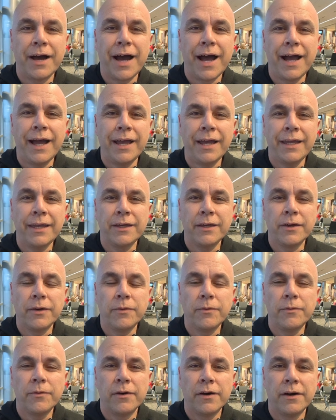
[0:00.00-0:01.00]
I
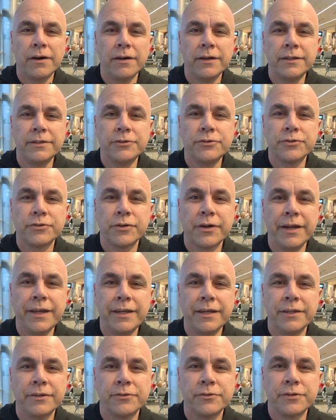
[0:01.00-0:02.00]
go on
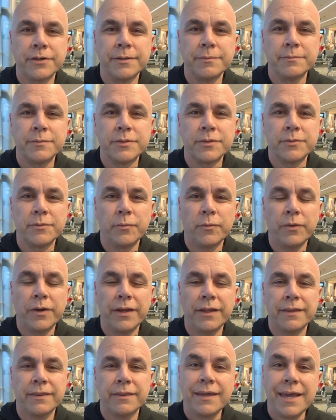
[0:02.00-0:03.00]
training trips
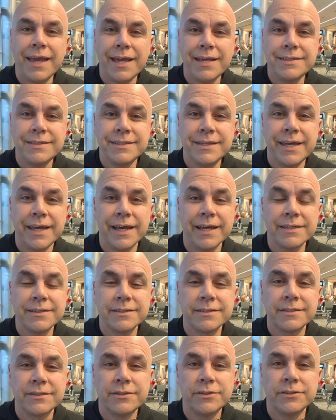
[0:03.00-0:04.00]
with
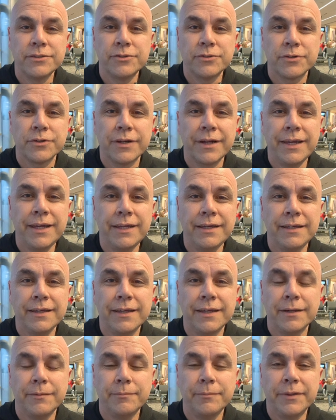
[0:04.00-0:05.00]
KCS to train
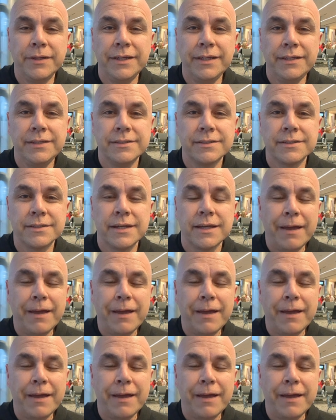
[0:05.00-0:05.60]
companies